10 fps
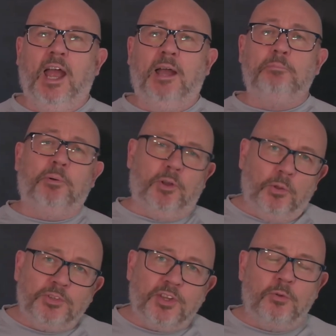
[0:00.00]
but
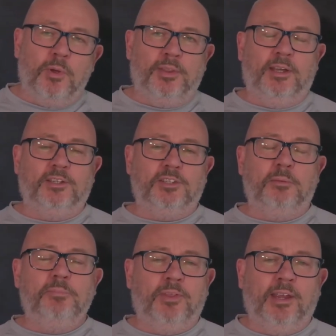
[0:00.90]
also whether
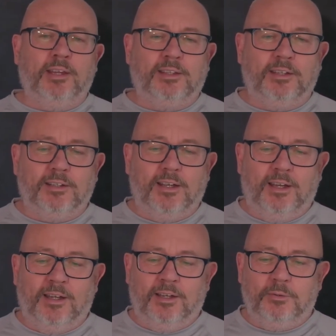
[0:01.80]
something
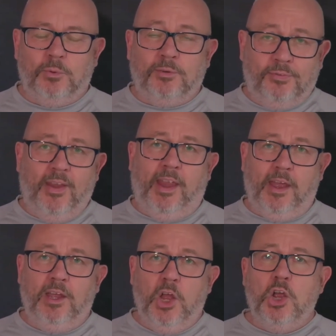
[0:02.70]
that we
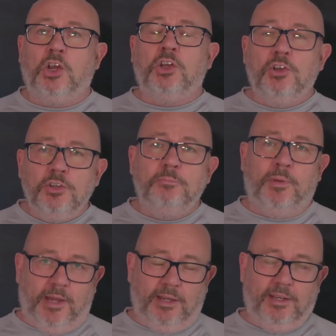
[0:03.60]
fear could
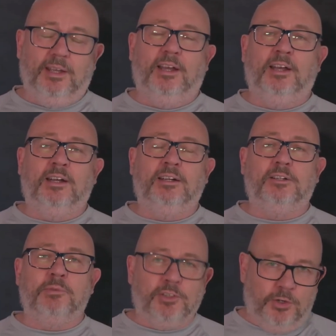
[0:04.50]
be
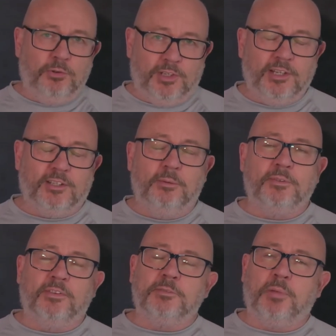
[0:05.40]
reduced in terms
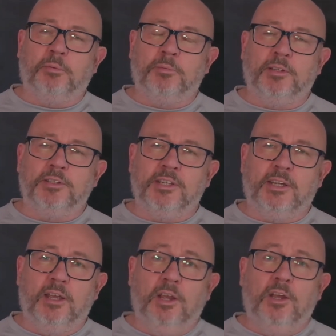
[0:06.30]
of its
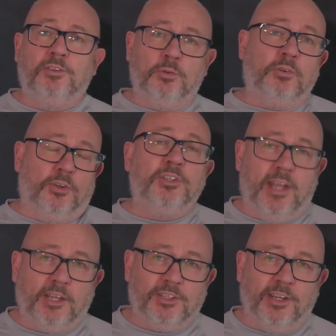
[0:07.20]
probability through good
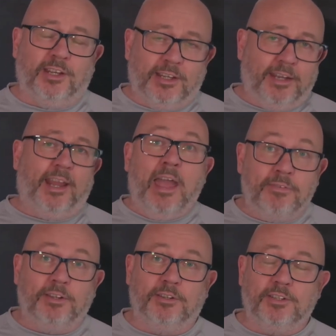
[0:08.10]
testing and getting
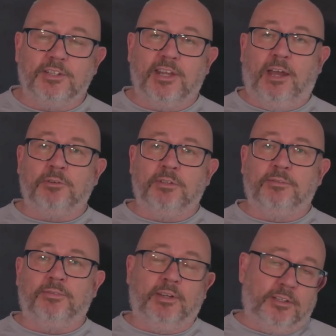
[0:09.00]
evidence out
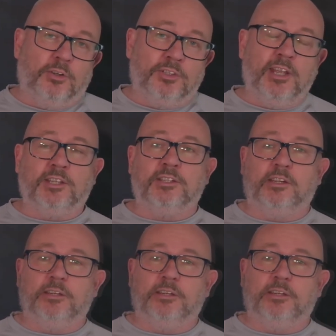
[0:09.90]
of good testing.